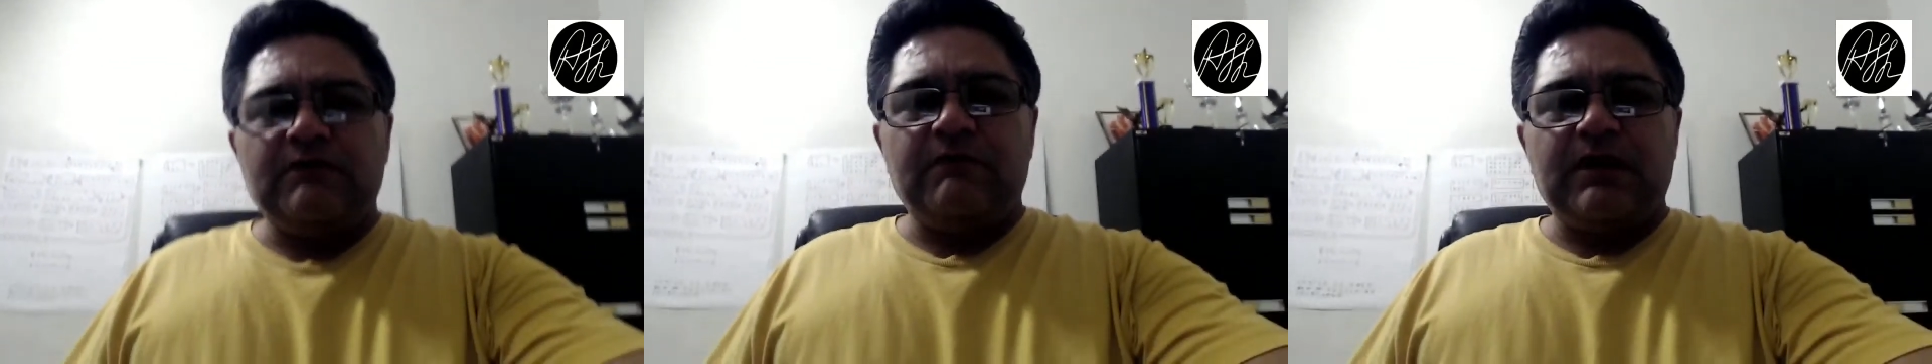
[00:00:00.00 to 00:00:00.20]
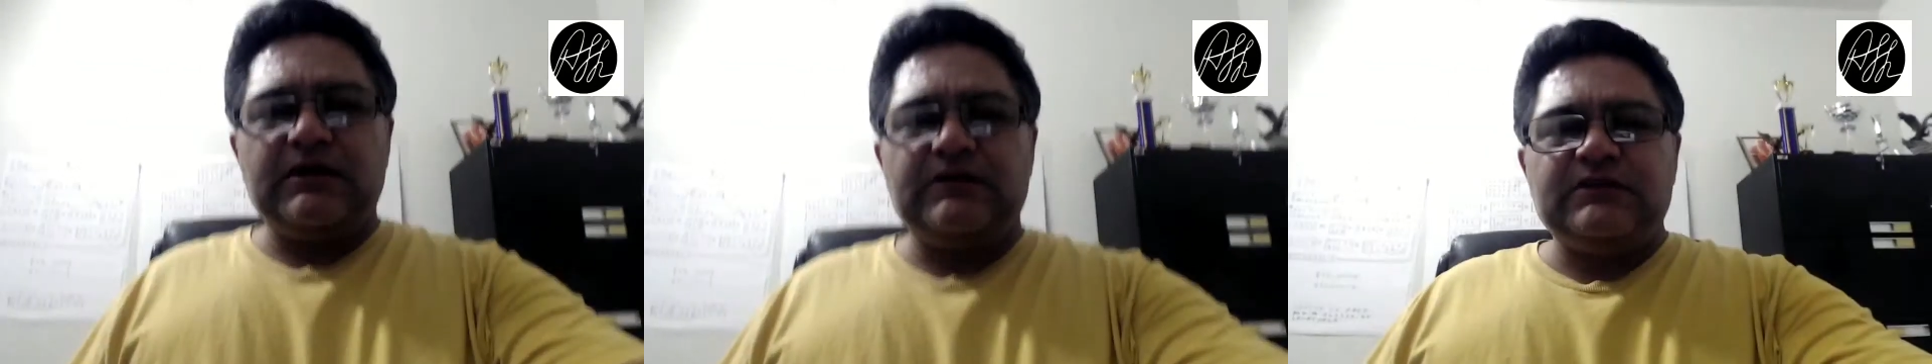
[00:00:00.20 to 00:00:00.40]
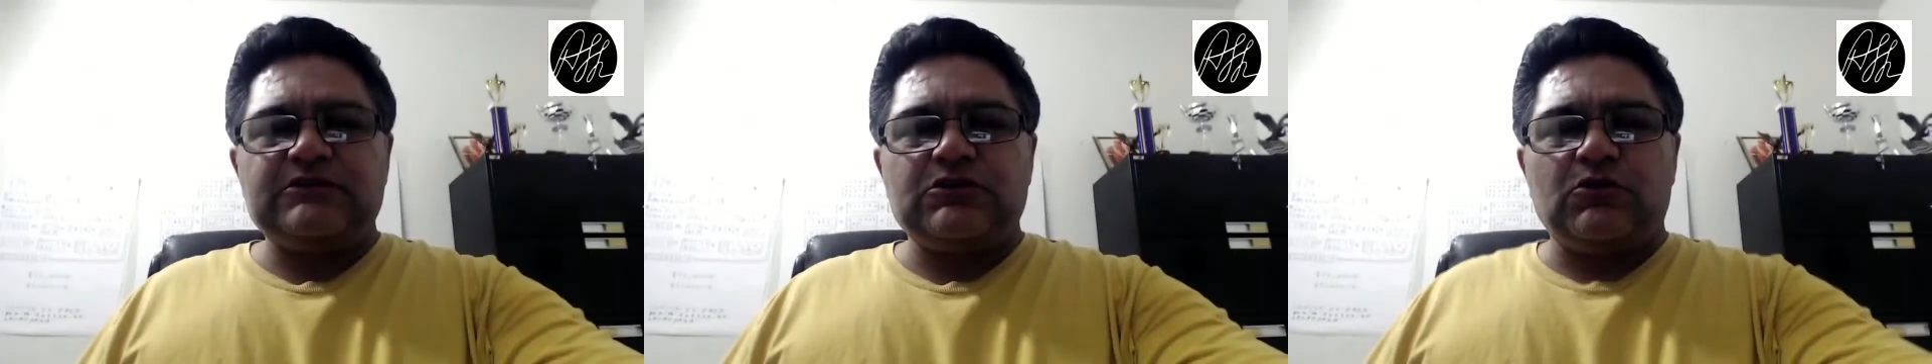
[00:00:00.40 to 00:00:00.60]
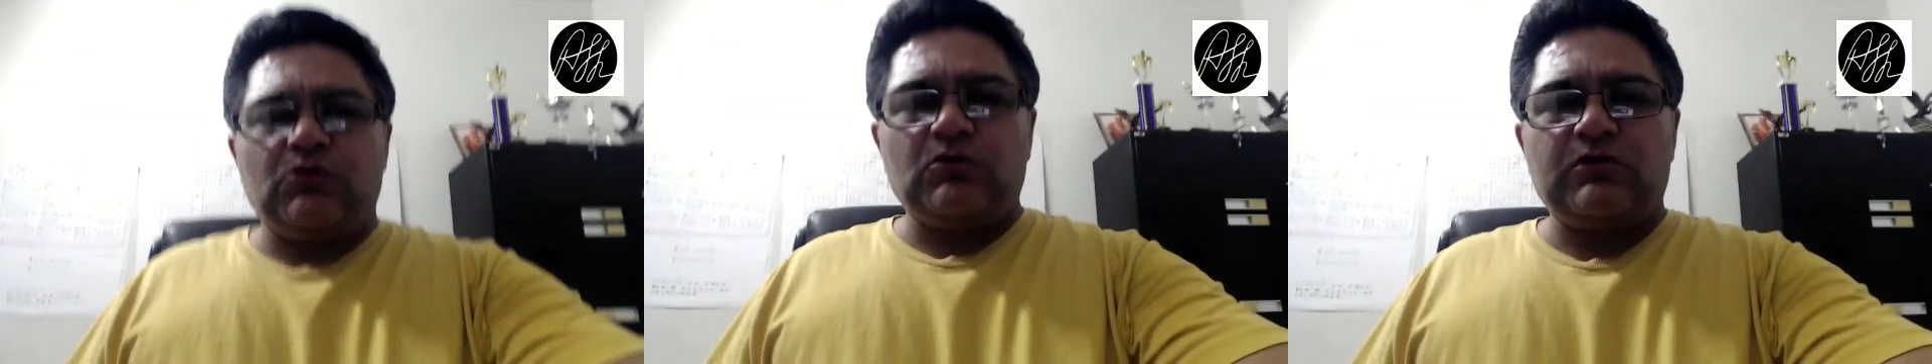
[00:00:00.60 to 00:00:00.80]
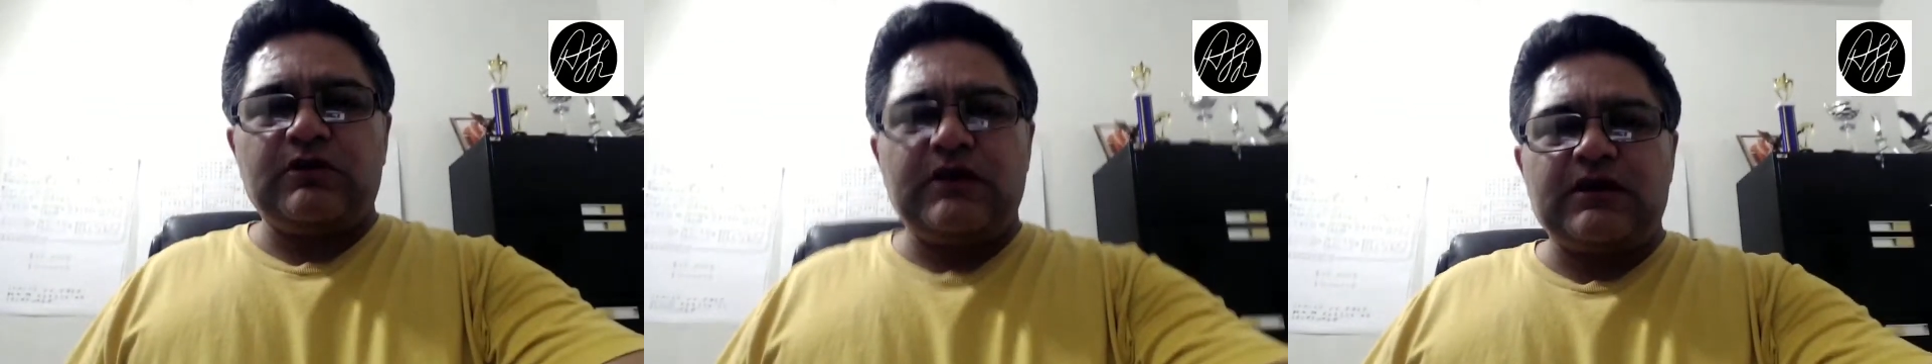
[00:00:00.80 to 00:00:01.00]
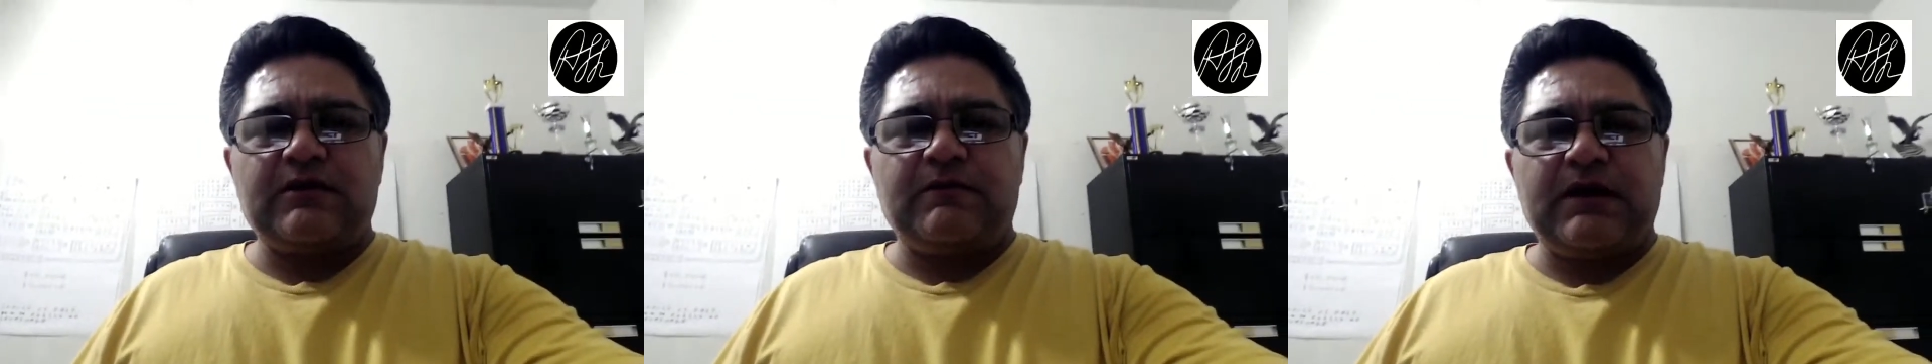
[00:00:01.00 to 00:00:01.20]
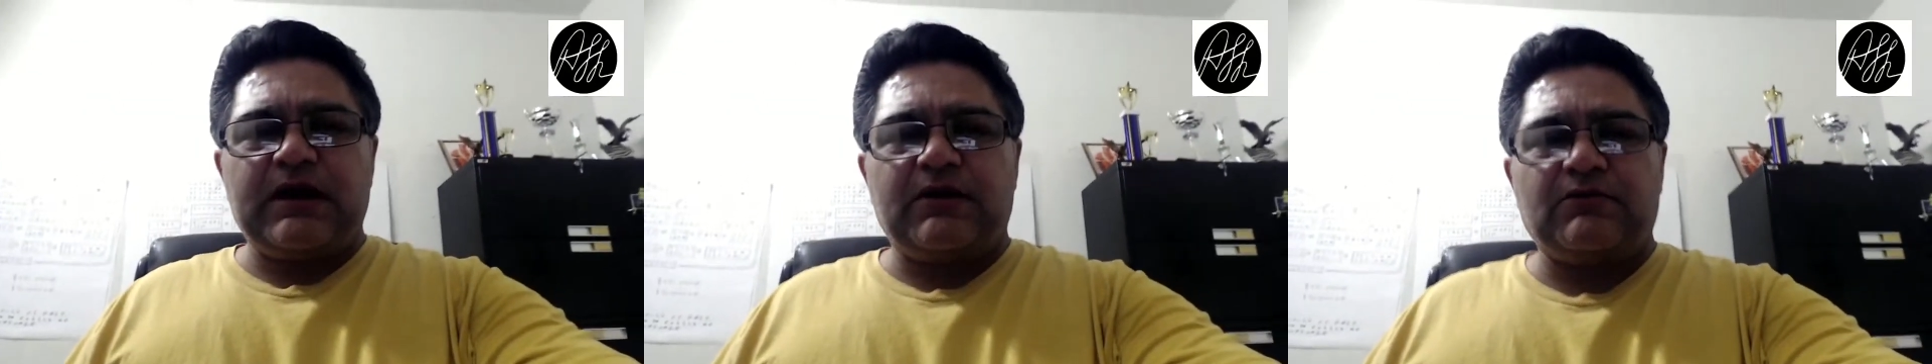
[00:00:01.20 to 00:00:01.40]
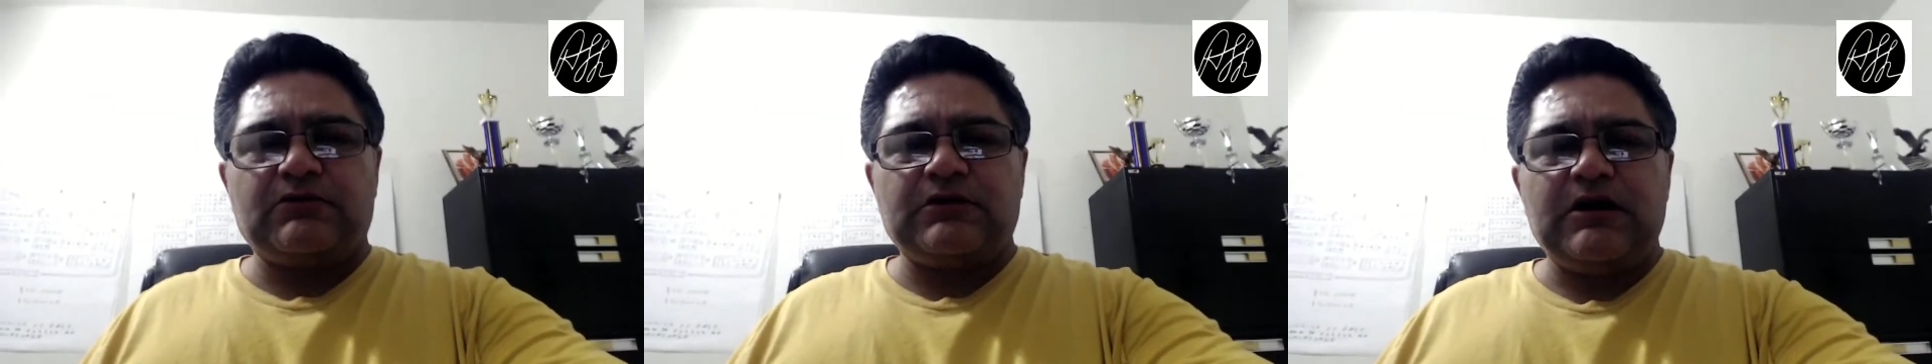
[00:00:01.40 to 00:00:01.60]
by this whole thing
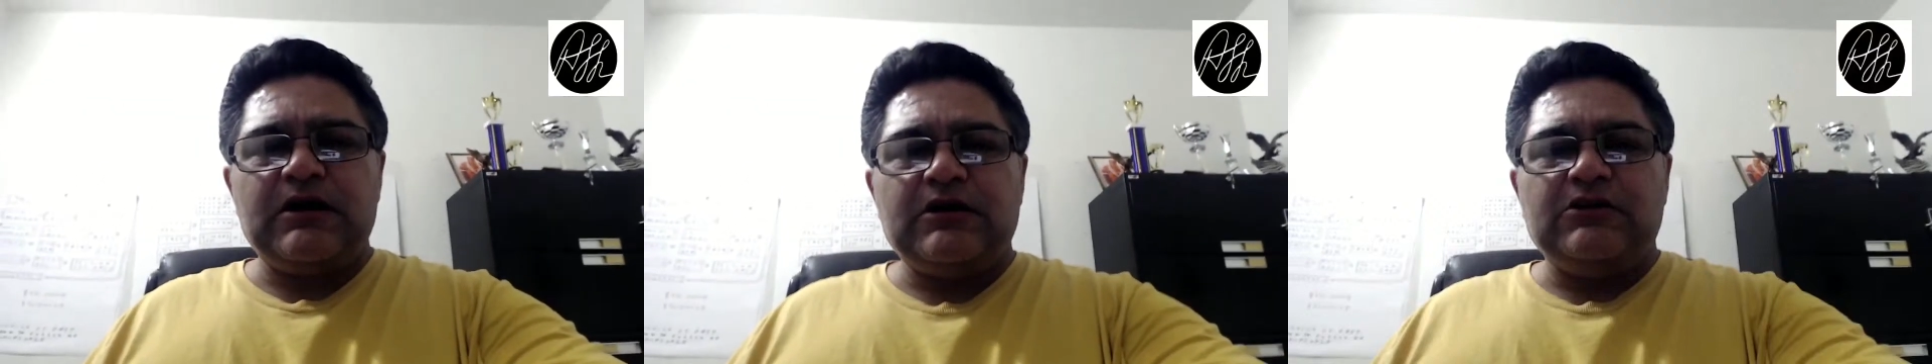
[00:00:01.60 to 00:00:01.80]
about